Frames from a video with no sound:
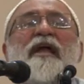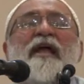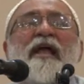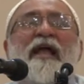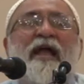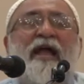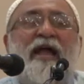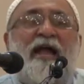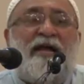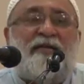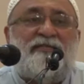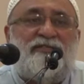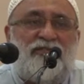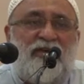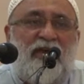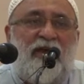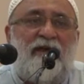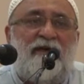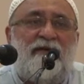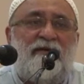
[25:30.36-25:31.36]

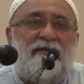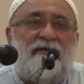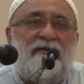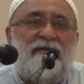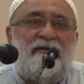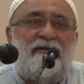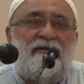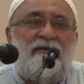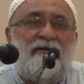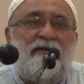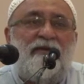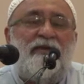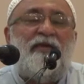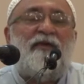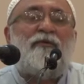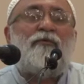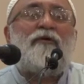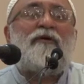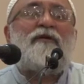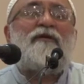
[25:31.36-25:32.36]
haja,
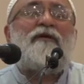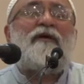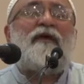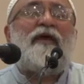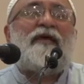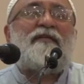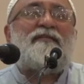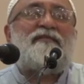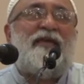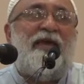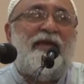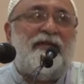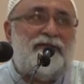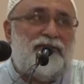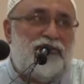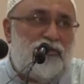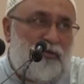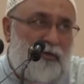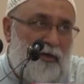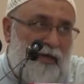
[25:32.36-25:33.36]
he would
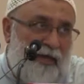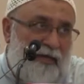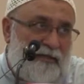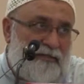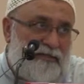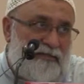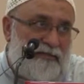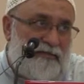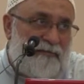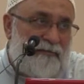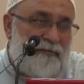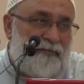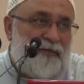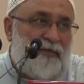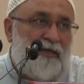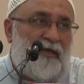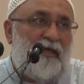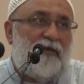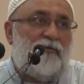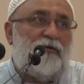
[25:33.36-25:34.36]
attend to it.
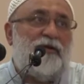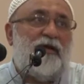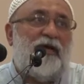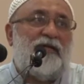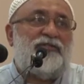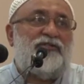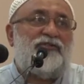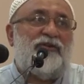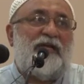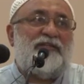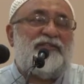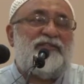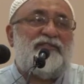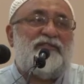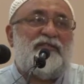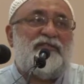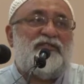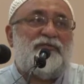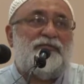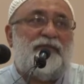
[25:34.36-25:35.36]
He would address
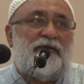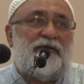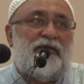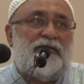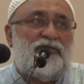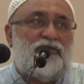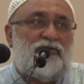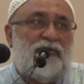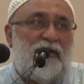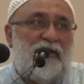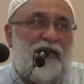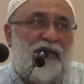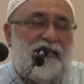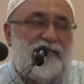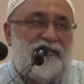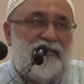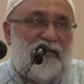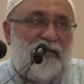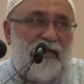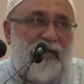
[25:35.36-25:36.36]
the spiritual,
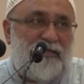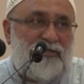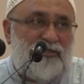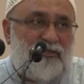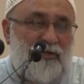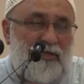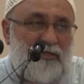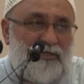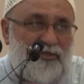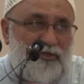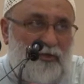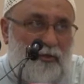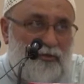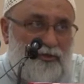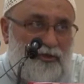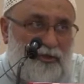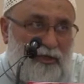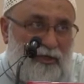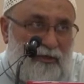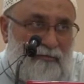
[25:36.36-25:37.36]
intellectual,
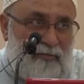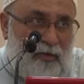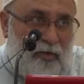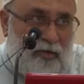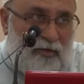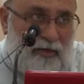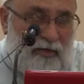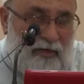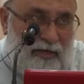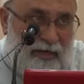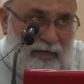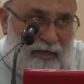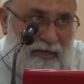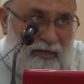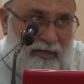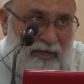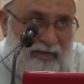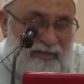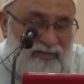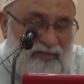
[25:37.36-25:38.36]
social, moral
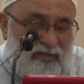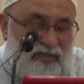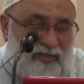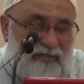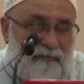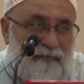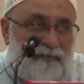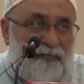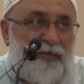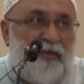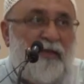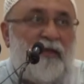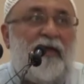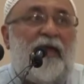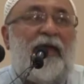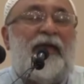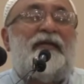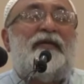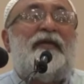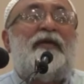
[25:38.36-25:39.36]
illness,
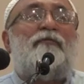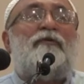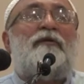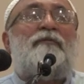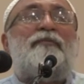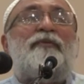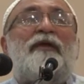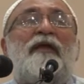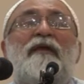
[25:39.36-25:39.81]
and he would